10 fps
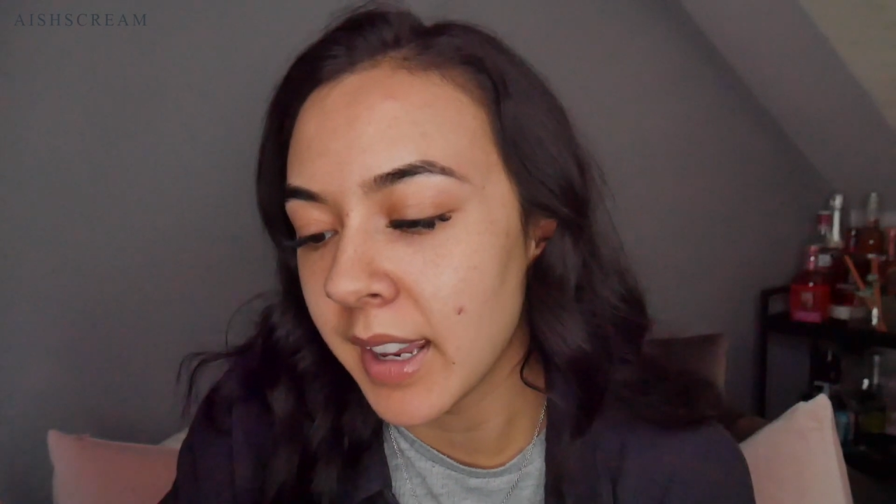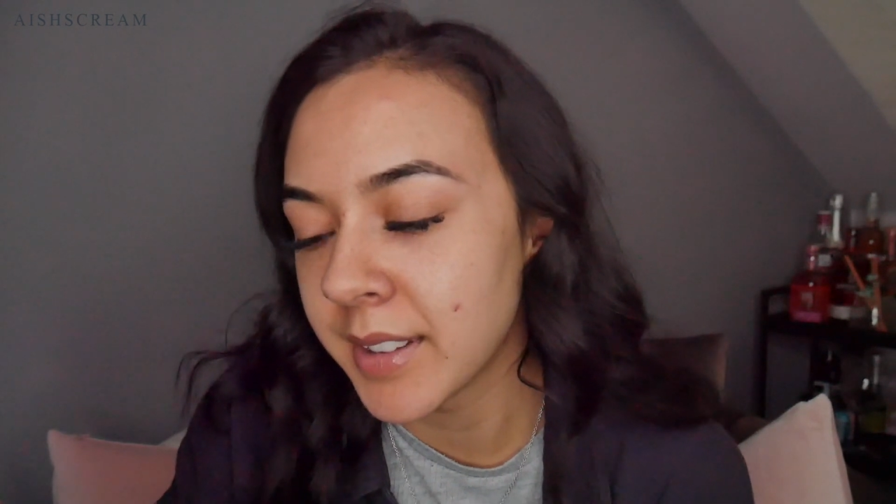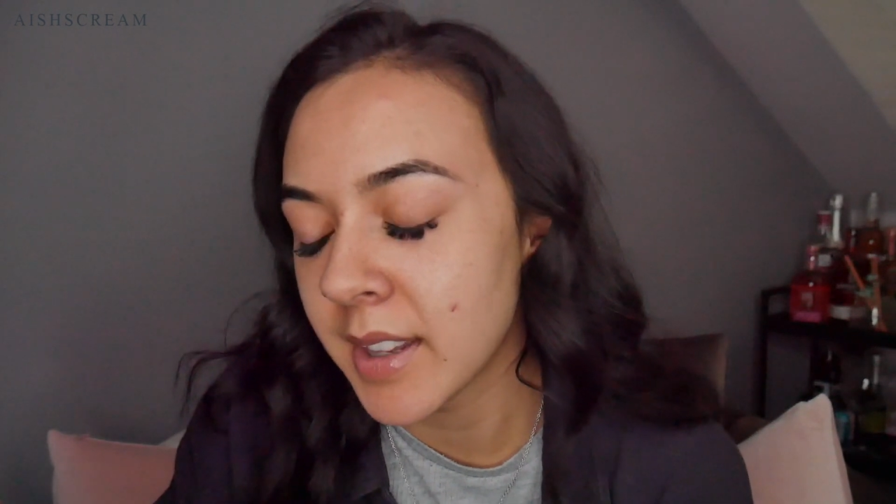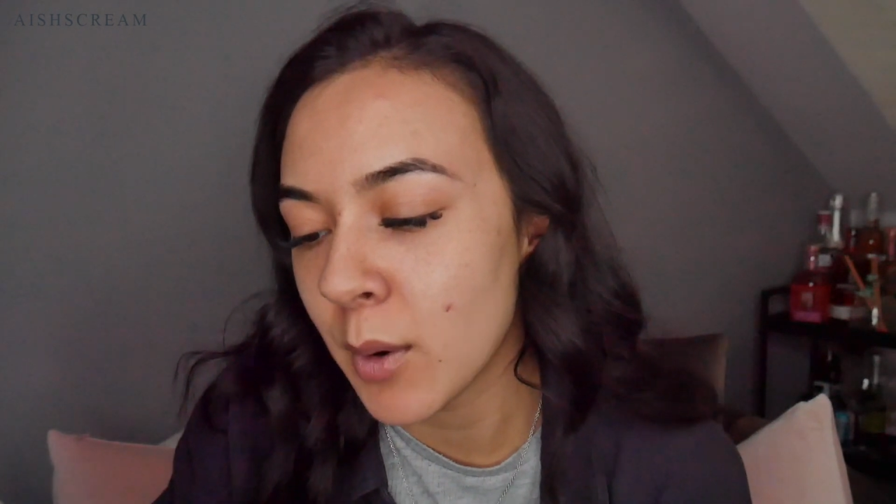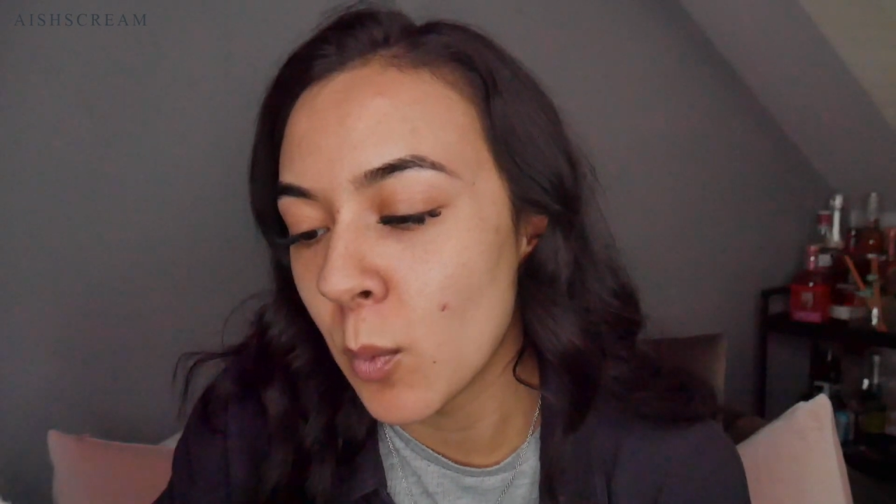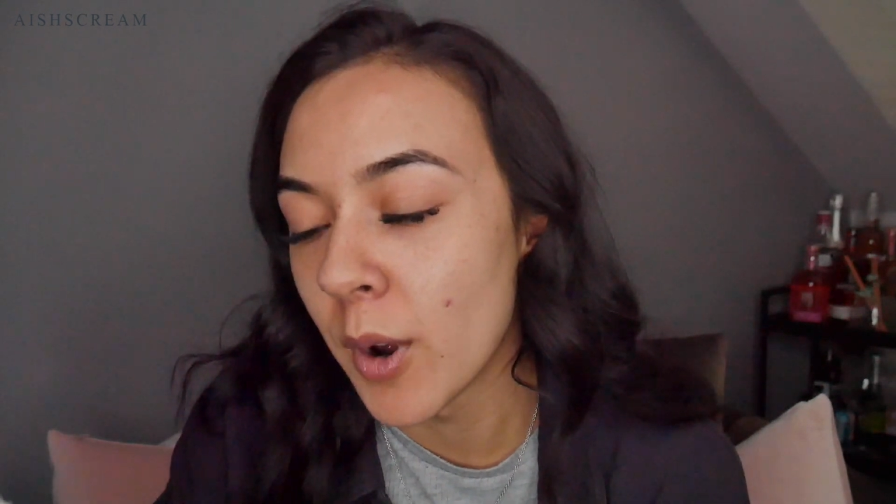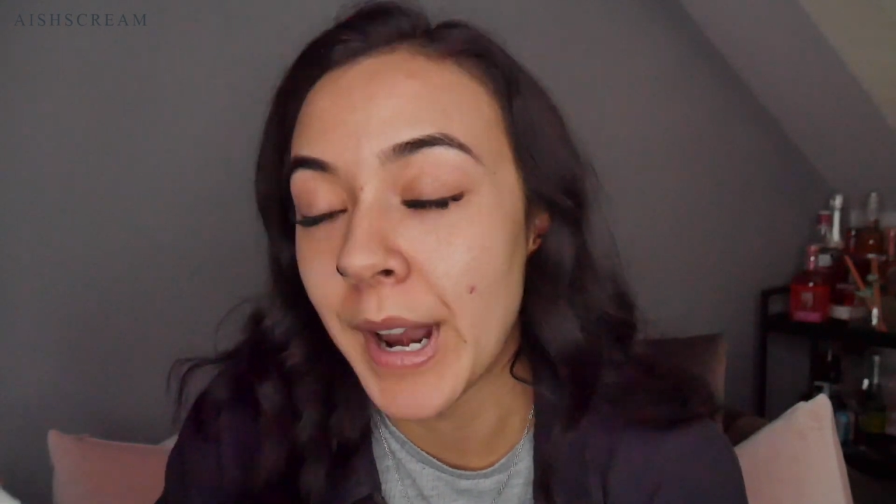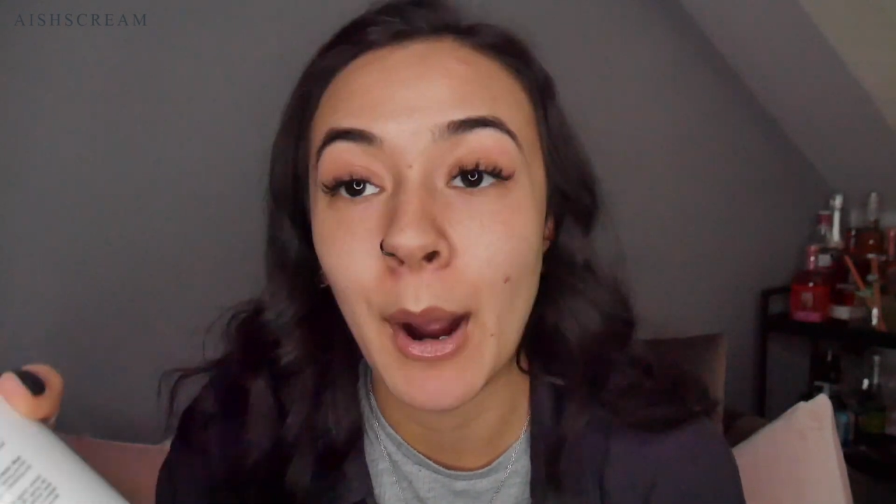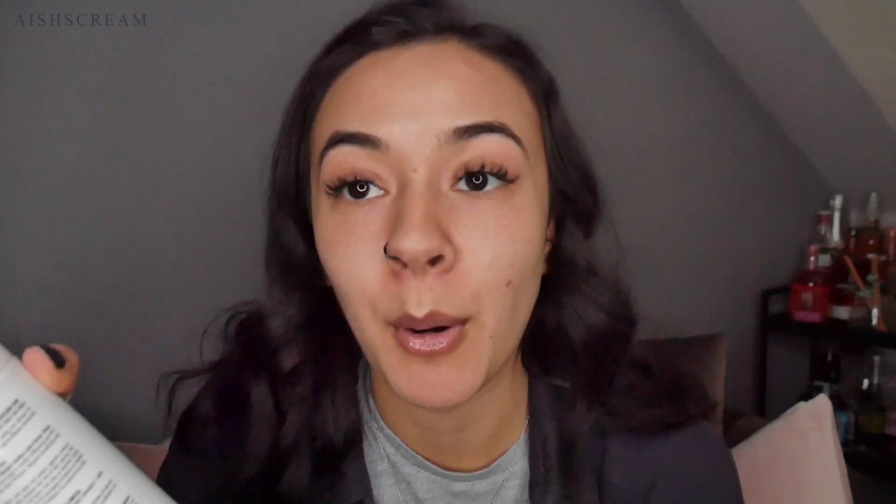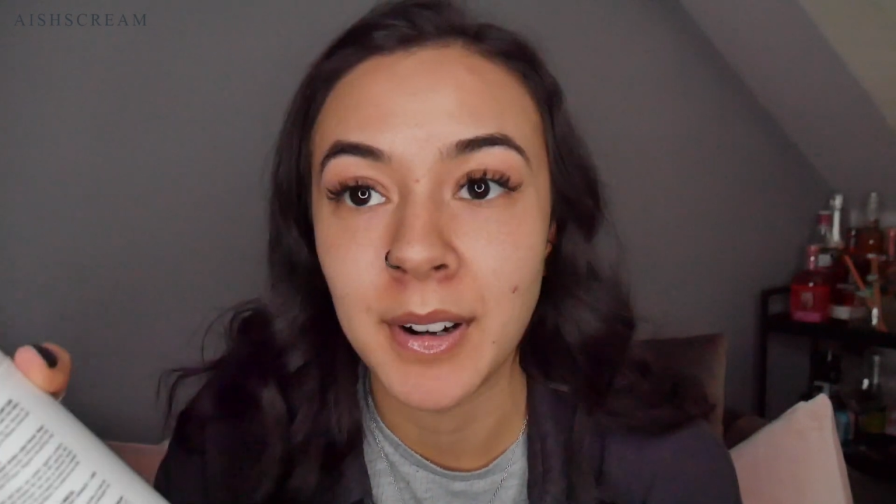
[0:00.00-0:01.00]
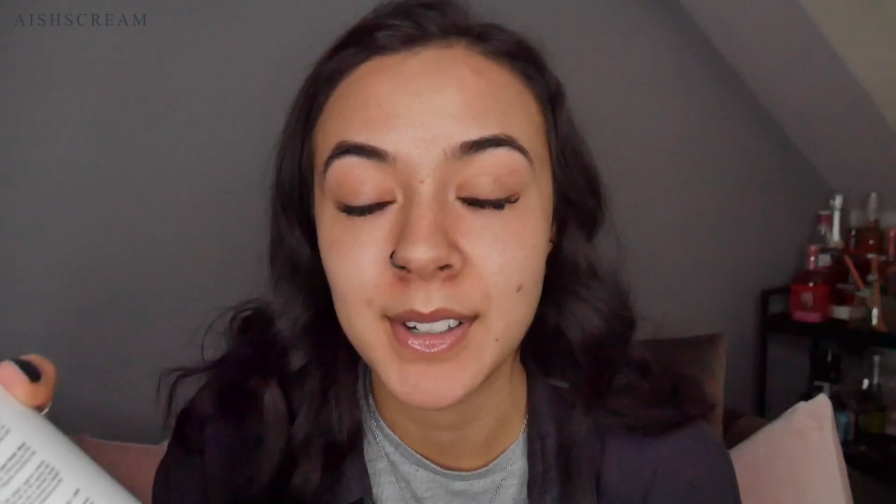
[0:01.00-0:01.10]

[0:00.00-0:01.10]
is a one hour